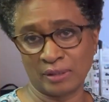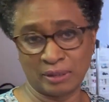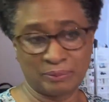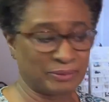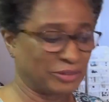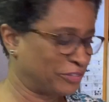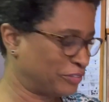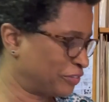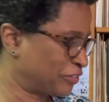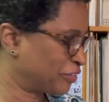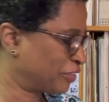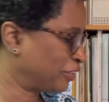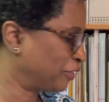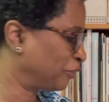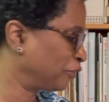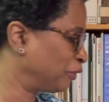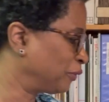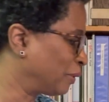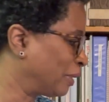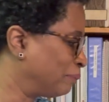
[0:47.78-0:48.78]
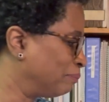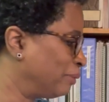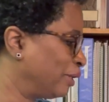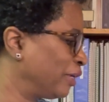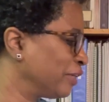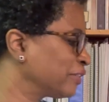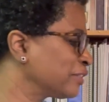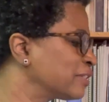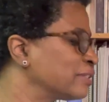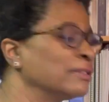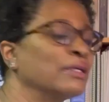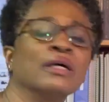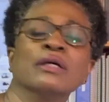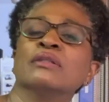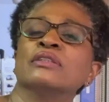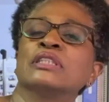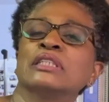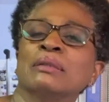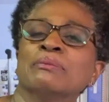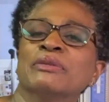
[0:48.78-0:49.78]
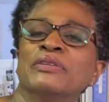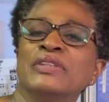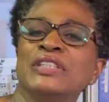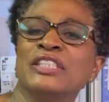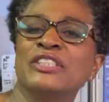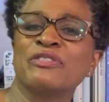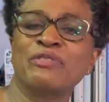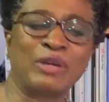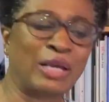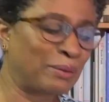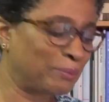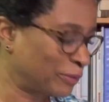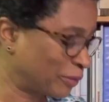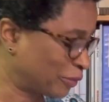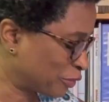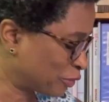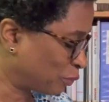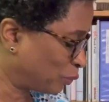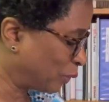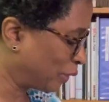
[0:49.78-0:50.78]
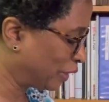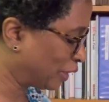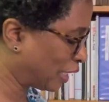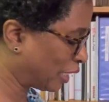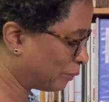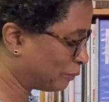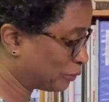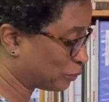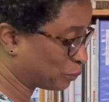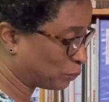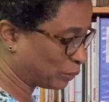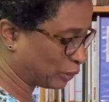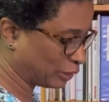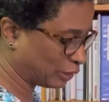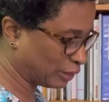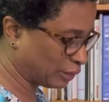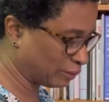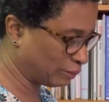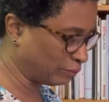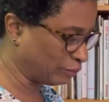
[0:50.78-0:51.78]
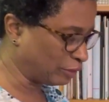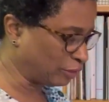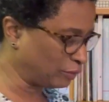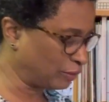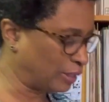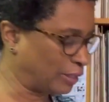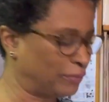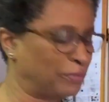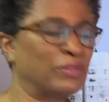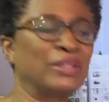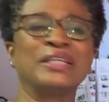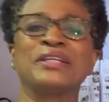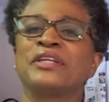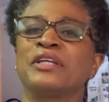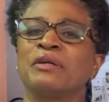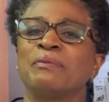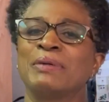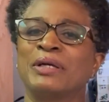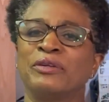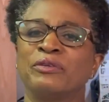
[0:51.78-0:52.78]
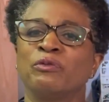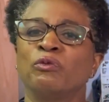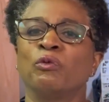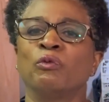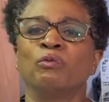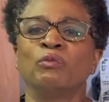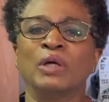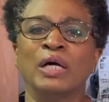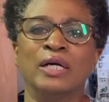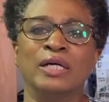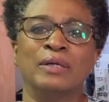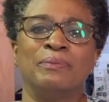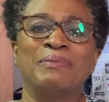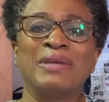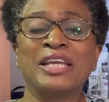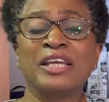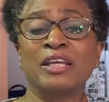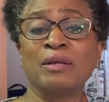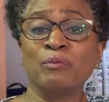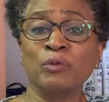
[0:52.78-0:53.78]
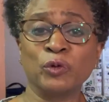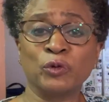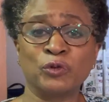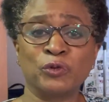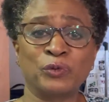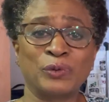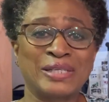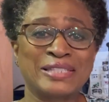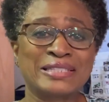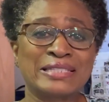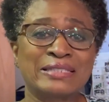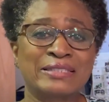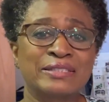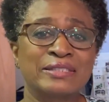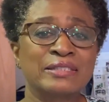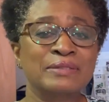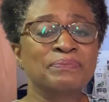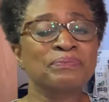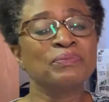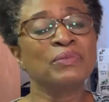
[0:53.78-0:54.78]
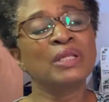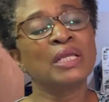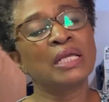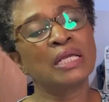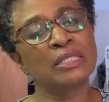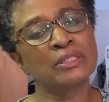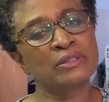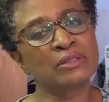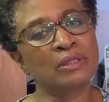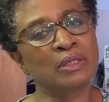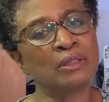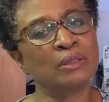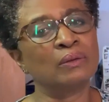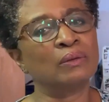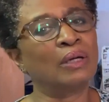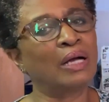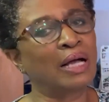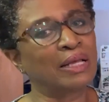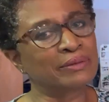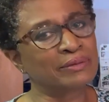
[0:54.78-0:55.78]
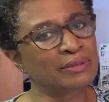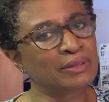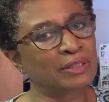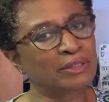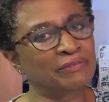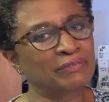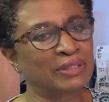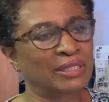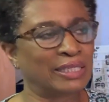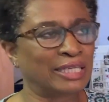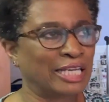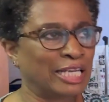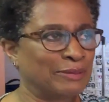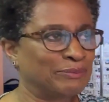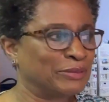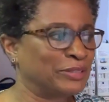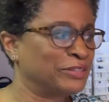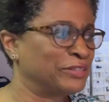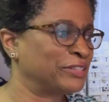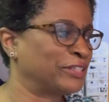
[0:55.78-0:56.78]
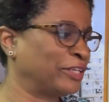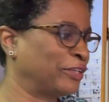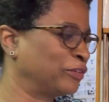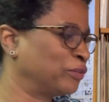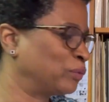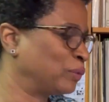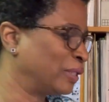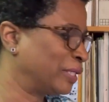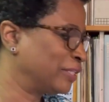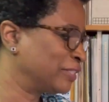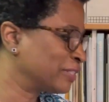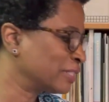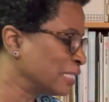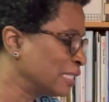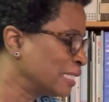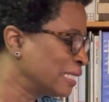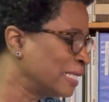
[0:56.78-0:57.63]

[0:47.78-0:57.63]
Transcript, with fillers: let me just tell you, I bought some of these fabrics when I was really thinking about uh, making more dresses. So I'll see if that happens. Otherwise,